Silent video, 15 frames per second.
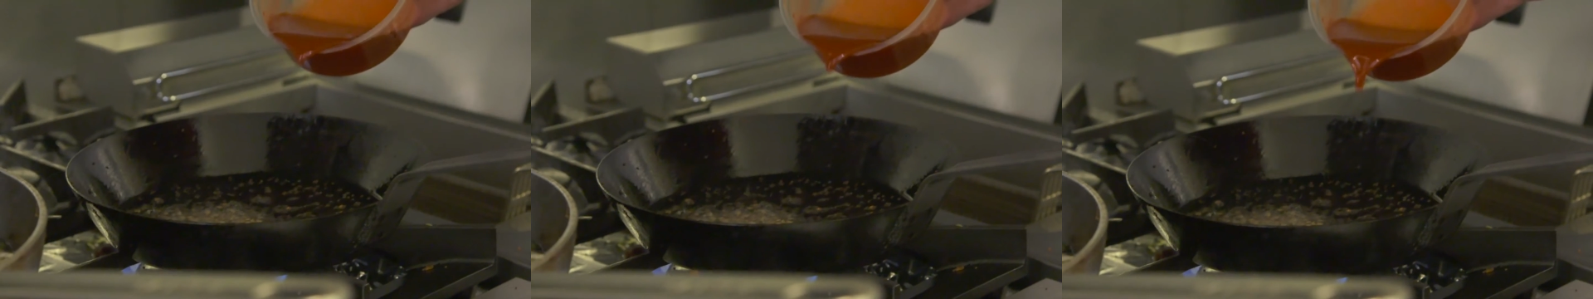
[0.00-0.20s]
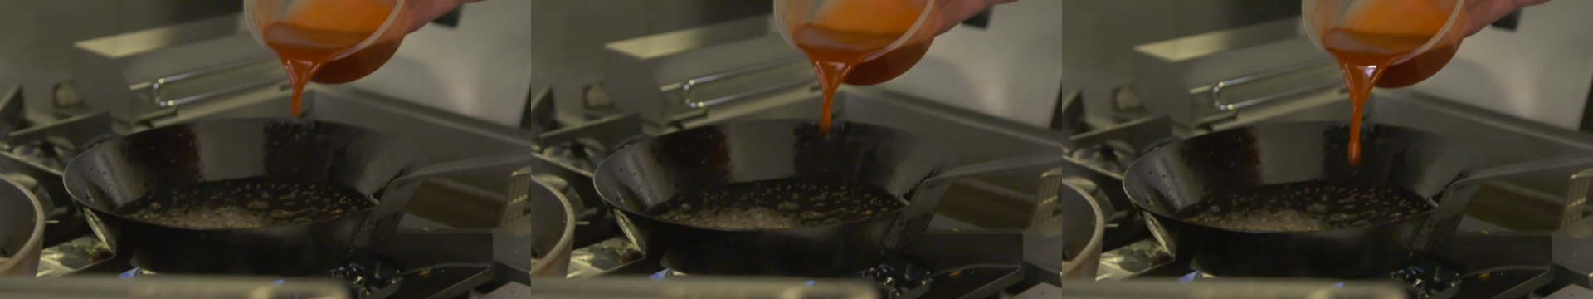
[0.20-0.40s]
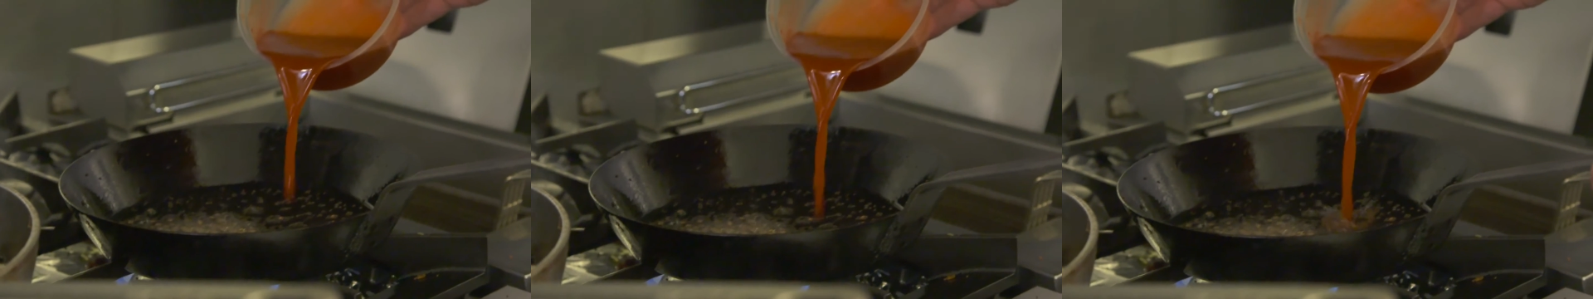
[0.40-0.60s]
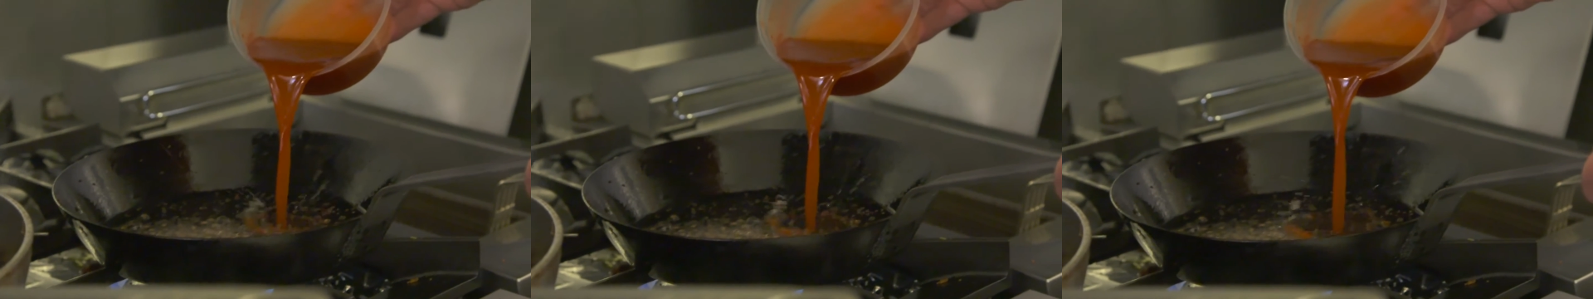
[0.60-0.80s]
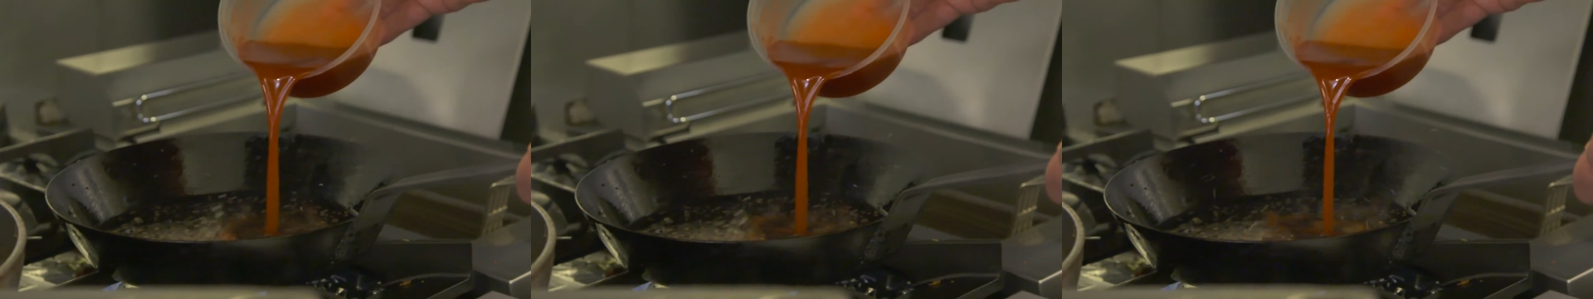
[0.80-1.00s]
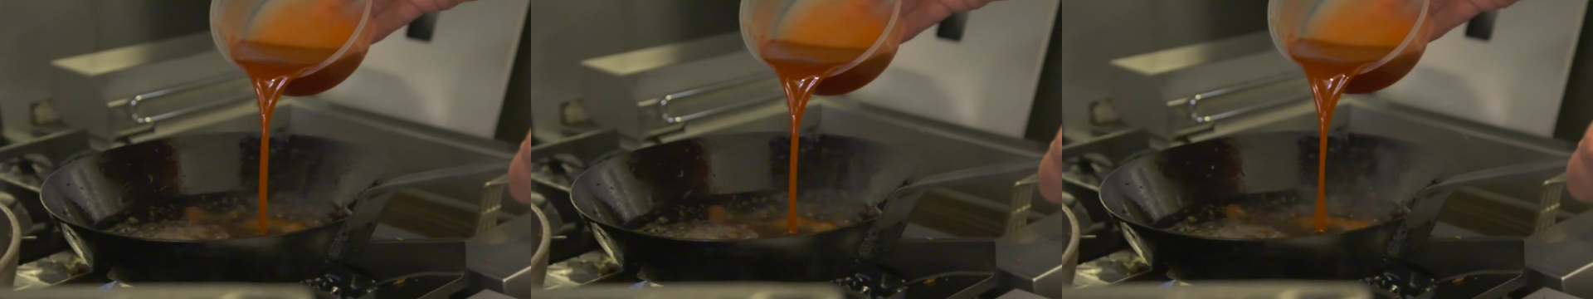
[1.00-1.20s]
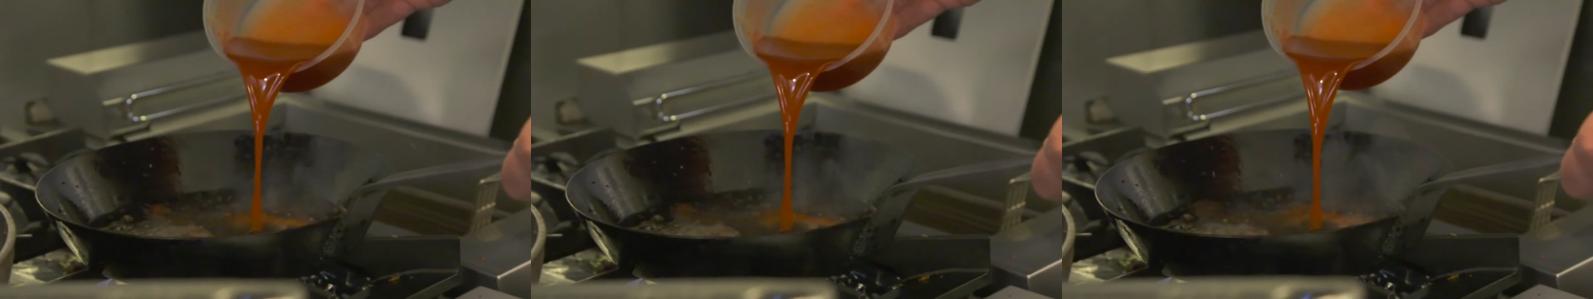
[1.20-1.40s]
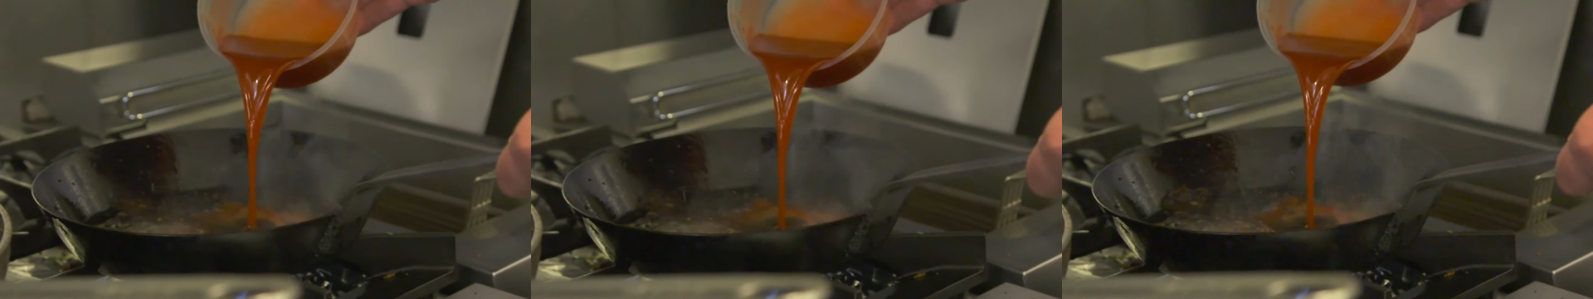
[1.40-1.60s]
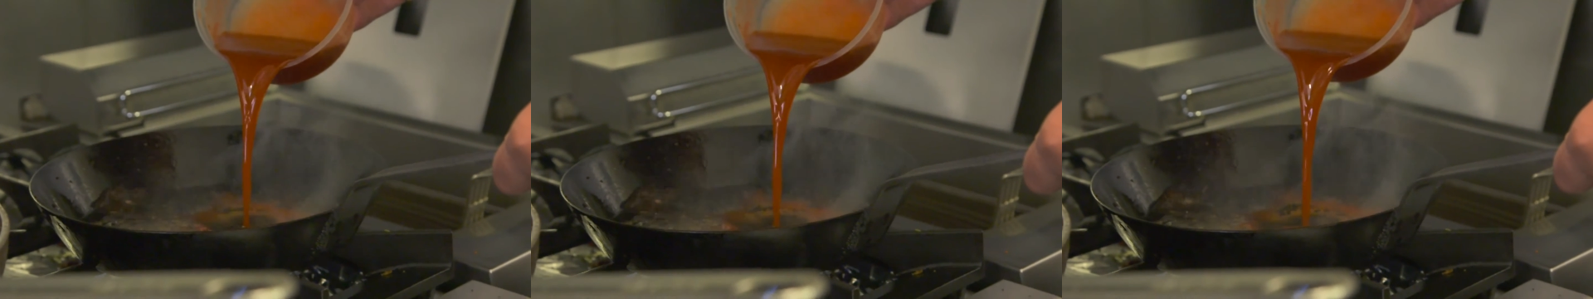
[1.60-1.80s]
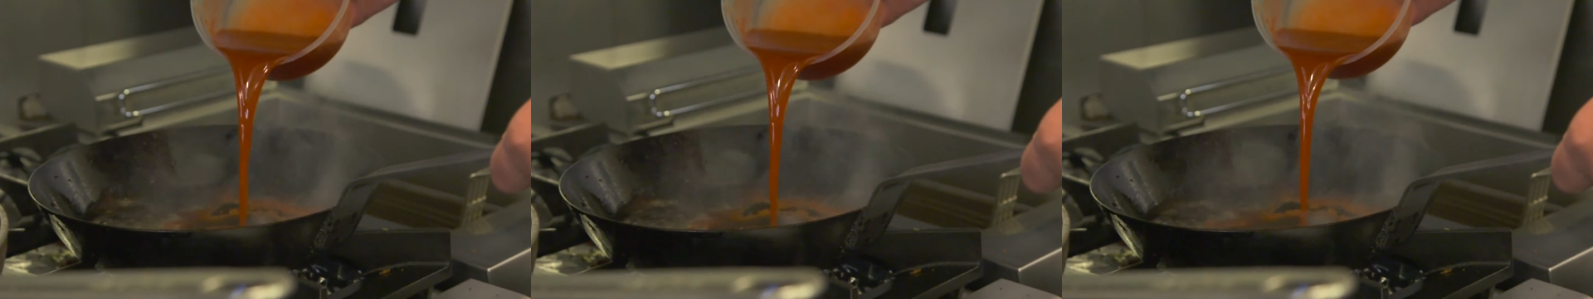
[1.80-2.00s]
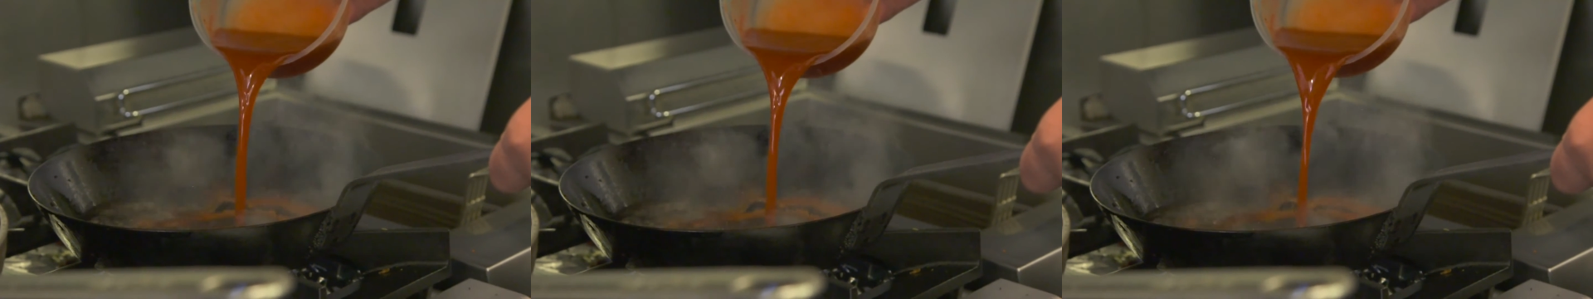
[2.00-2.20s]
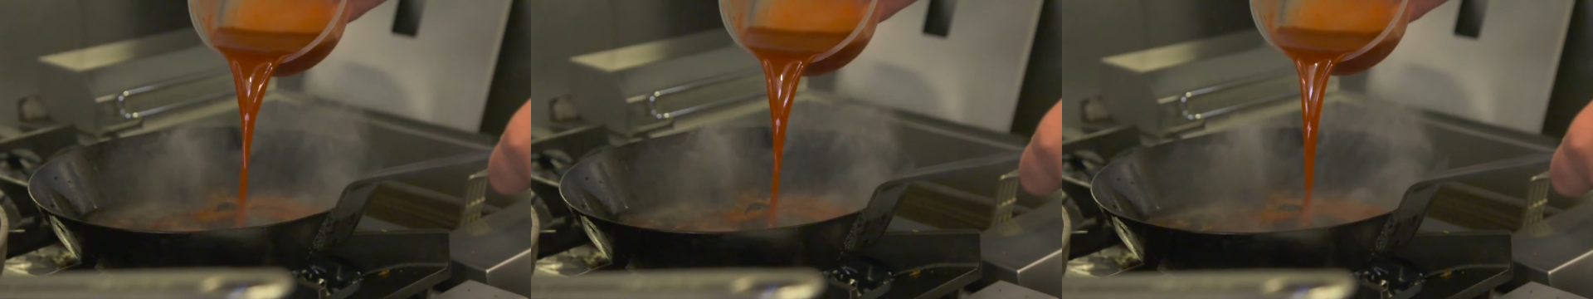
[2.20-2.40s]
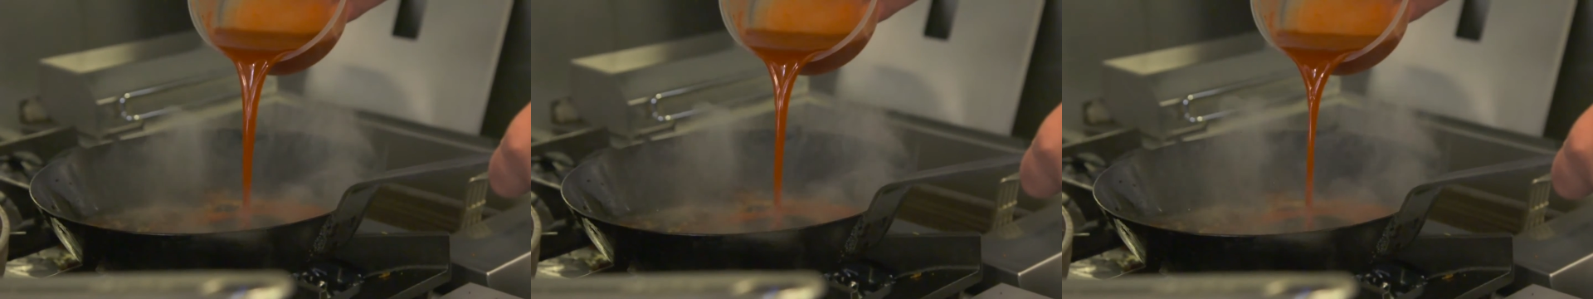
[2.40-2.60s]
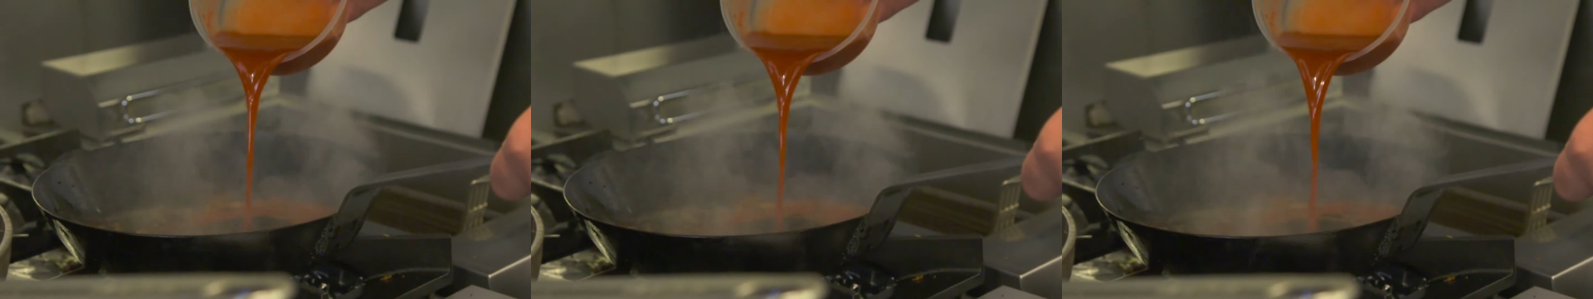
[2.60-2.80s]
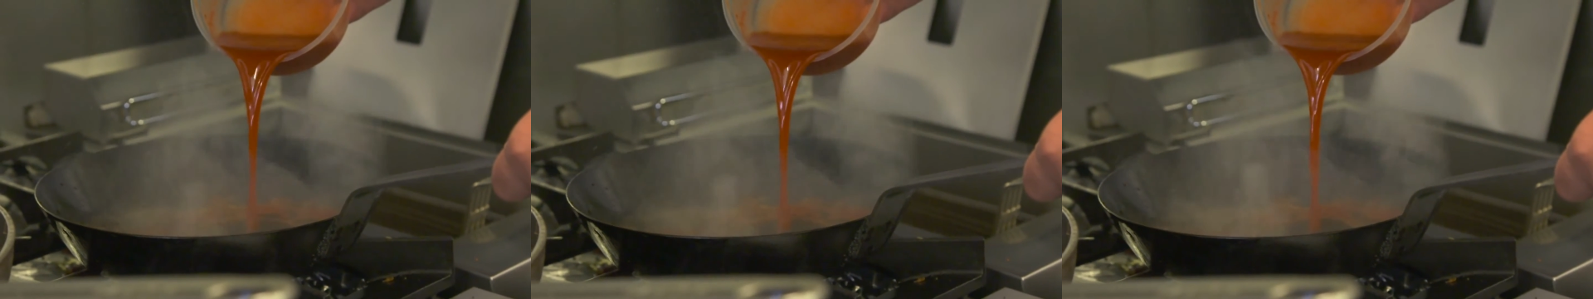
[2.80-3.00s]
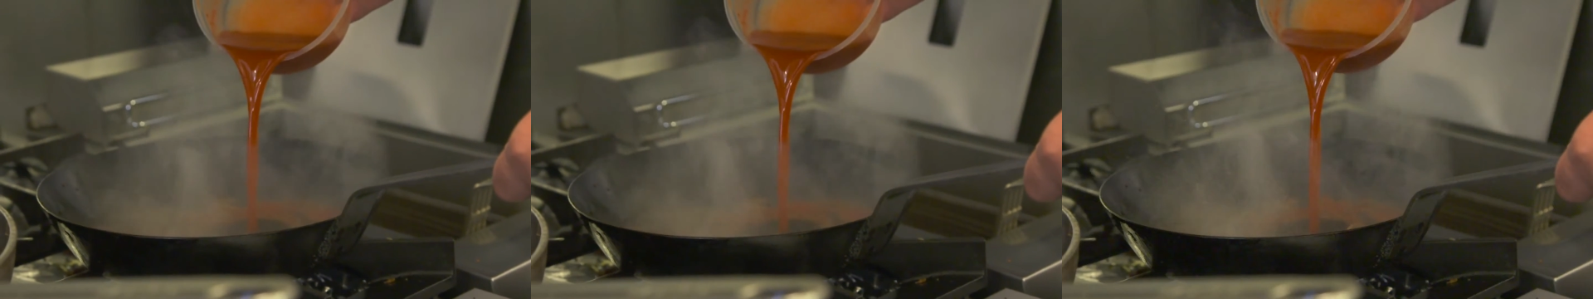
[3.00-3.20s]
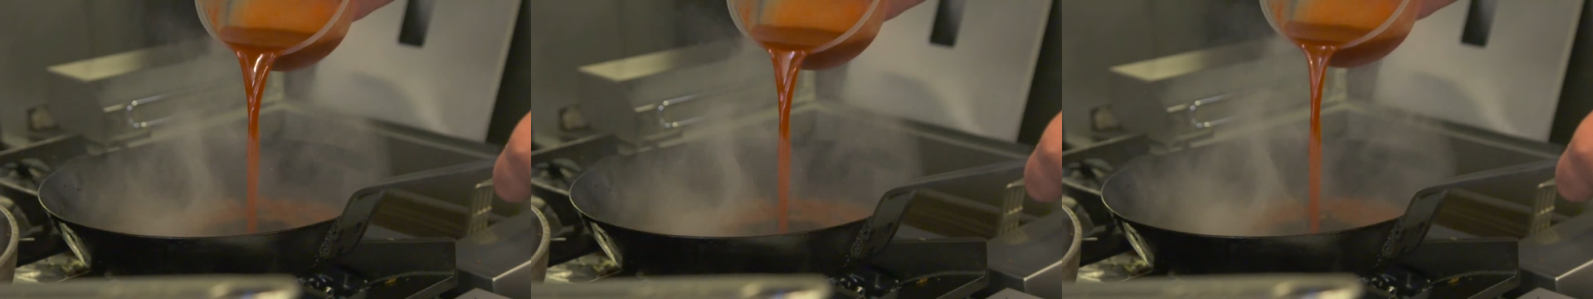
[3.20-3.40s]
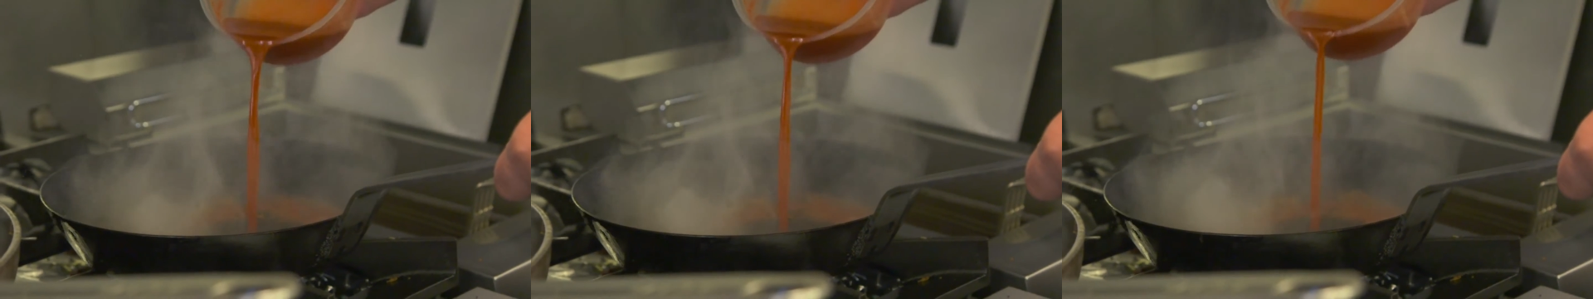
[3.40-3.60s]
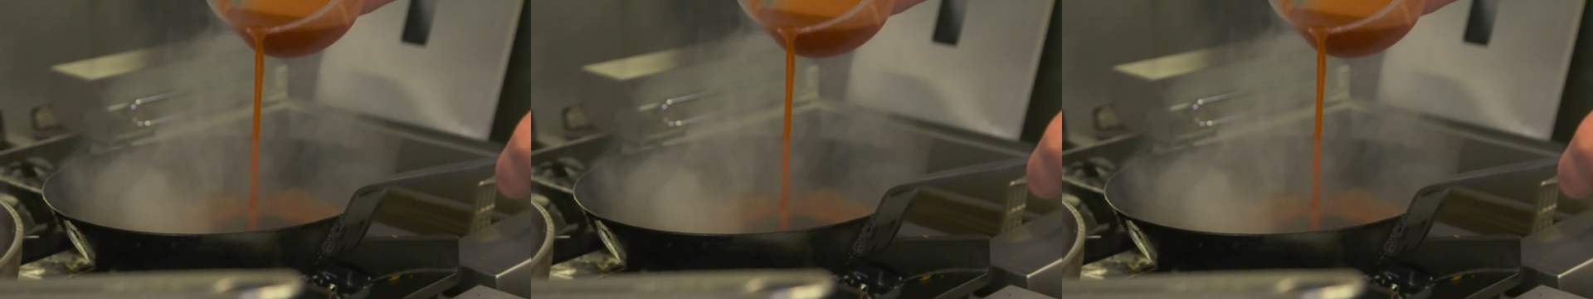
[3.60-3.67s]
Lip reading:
No face is visible, so there are no lips to read.